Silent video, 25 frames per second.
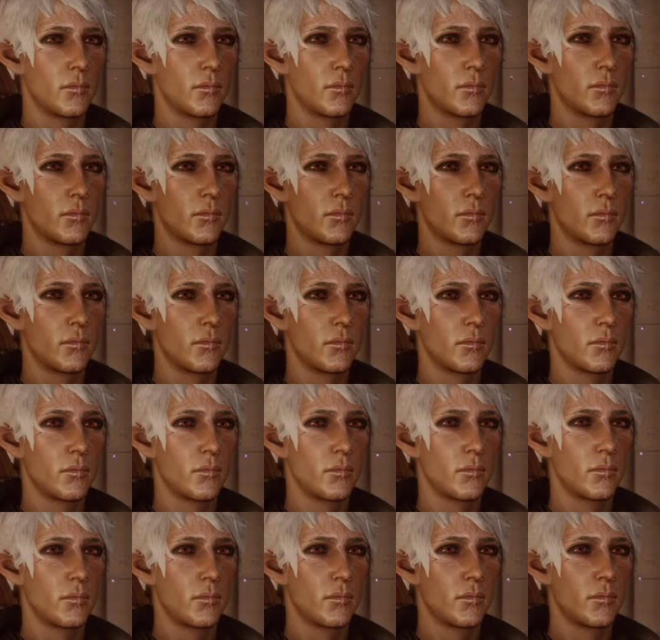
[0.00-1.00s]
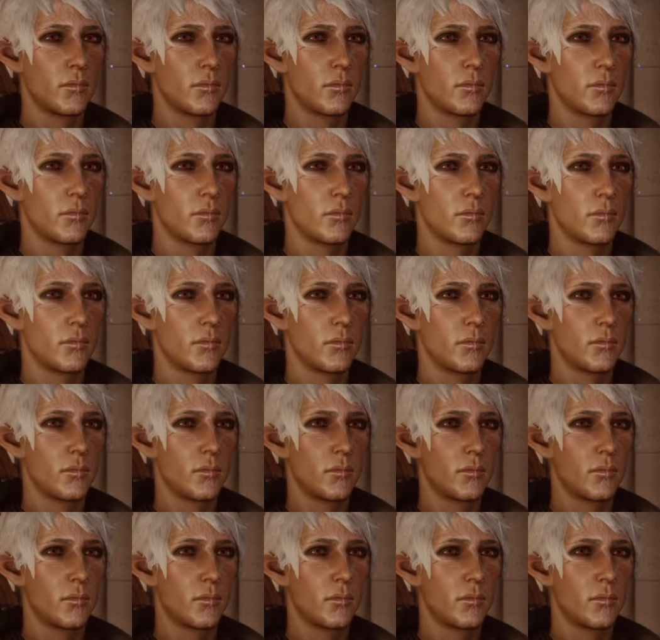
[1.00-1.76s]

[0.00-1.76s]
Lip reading: No one is speaking in this clip.